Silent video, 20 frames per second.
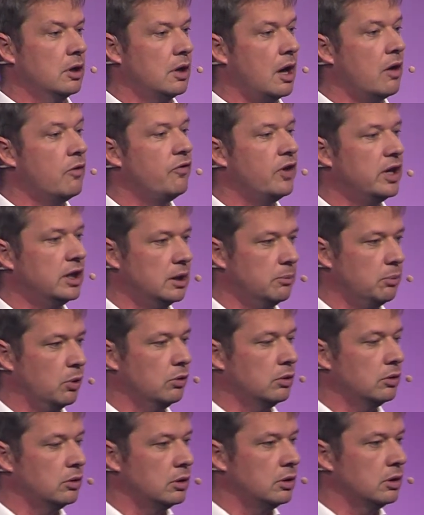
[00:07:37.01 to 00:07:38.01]

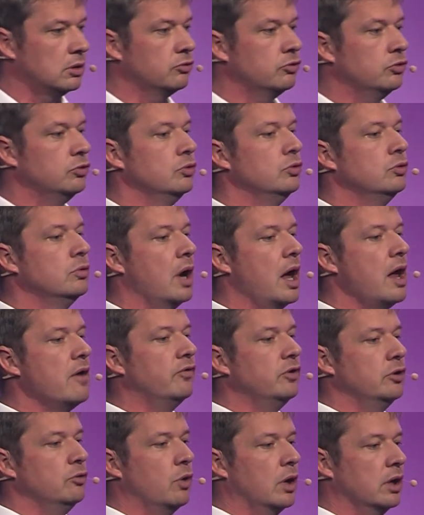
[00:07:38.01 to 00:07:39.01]
available to
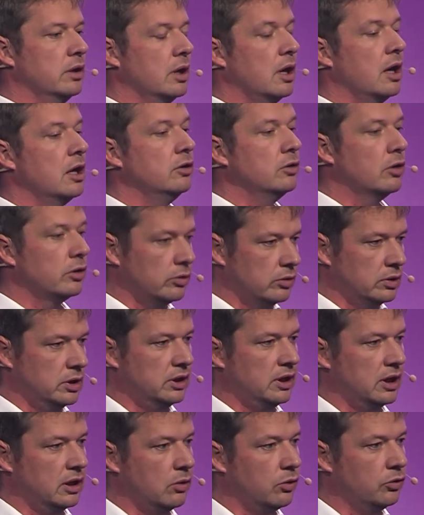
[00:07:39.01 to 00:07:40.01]
everyone and not only
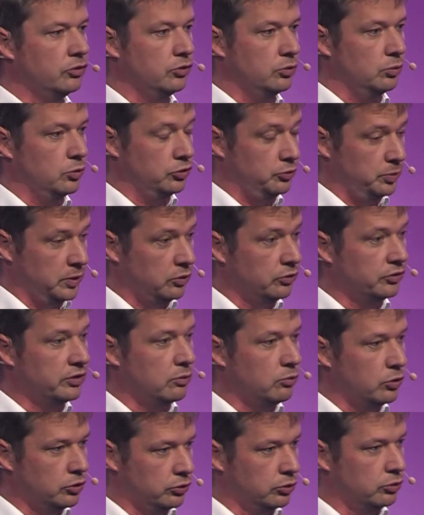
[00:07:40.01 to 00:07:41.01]
their customers, because they
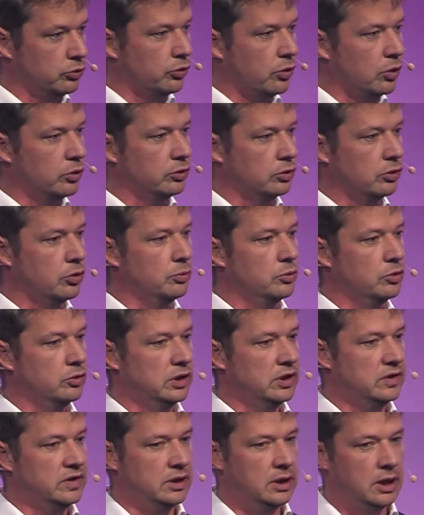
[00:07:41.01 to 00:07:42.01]
want to grow the
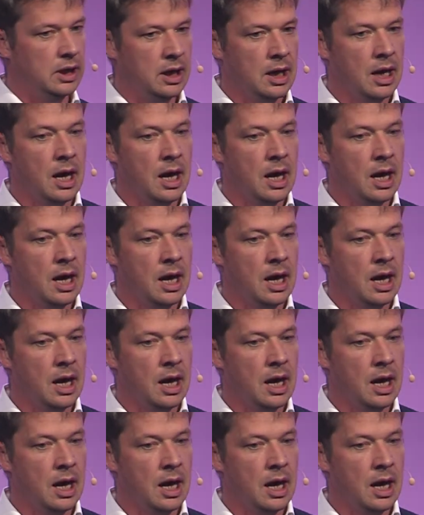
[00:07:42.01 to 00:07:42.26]
community.